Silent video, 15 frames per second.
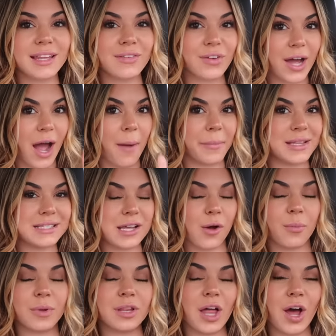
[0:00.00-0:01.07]
Leave a comment
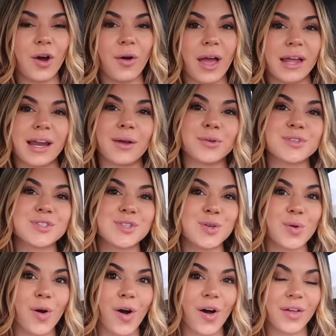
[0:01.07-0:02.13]
down below, and I will see
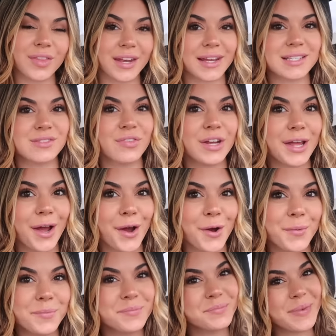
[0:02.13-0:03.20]
you all in the next
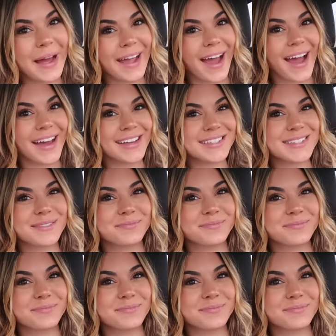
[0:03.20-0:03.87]
video. Bye, guys.